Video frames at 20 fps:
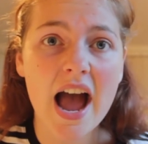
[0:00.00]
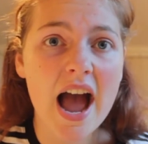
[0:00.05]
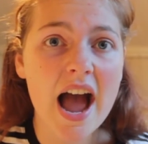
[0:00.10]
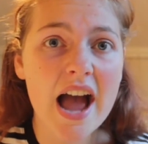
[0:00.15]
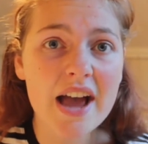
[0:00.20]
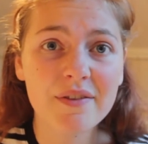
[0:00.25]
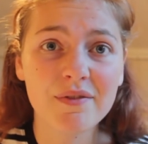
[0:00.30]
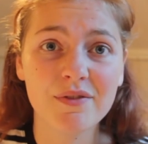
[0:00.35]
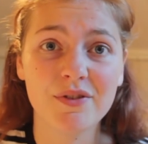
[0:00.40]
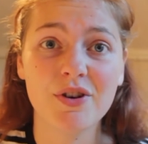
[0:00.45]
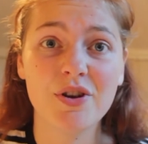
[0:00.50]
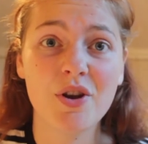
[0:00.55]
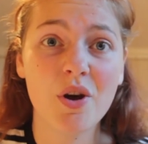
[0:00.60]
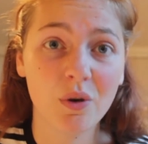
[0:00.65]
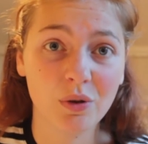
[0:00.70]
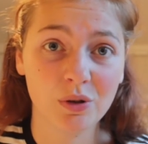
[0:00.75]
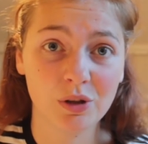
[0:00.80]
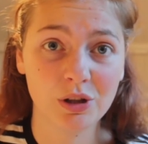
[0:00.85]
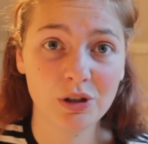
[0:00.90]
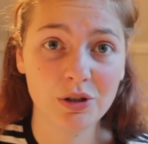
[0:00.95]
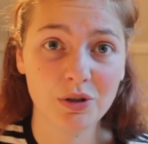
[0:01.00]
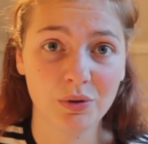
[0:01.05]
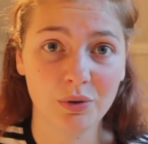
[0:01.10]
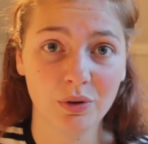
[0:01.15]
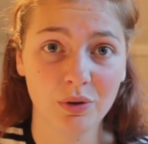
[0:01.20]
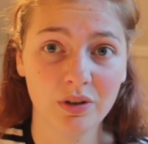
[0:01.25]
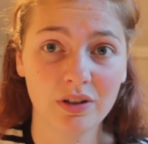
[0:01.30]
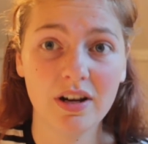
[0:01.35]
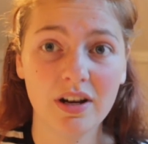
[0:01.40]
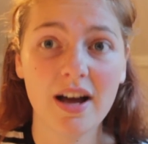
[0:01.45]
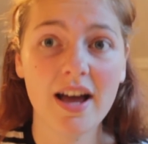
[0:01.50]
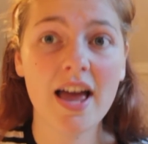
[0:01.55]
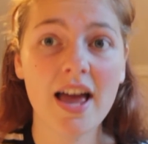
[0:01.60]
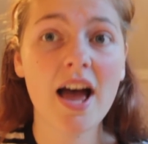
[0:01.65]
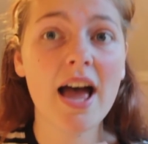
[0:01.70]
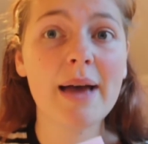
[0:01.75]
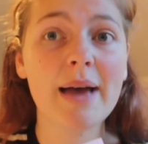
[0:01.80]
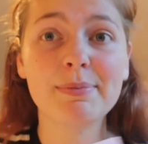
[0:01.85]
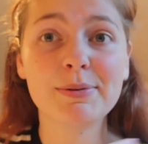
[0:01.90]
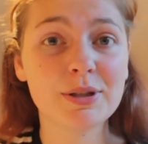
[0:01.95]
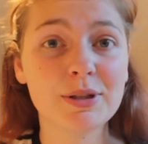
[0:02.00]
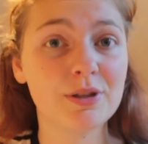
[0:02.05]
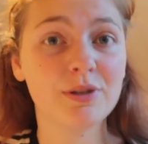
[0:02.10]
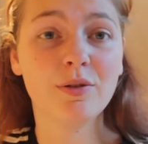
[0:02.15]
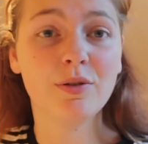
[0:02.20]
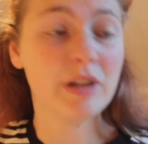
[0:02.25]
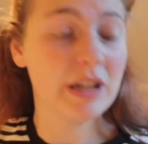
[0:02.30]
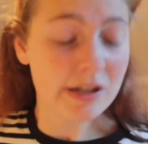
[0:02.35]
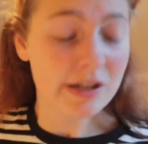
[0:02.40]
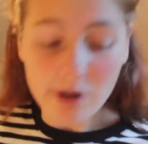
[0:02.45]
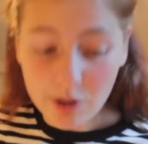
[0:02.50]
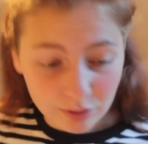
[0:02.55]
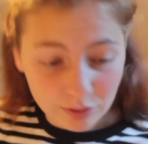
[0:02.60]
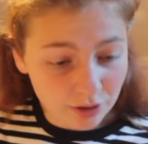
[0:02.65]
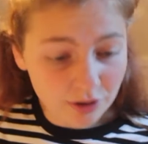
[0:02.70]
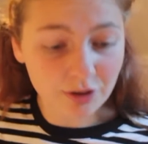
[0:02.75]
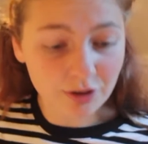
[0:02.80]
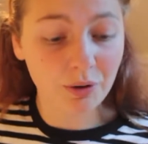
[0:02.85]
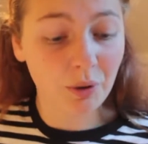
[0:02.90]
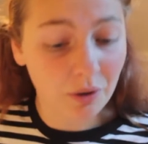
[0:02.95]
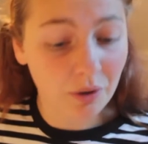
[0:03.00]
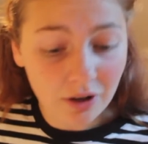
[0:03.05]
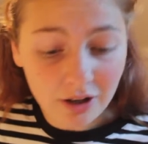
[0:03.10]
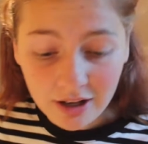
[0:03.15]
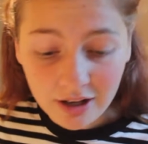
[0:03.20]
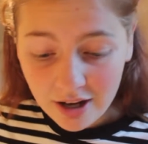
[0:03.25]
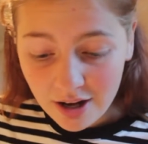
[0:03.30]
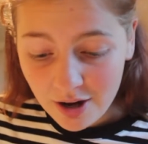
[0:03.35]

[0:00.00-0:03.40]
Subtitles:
I'm no clue, absolutely no clue.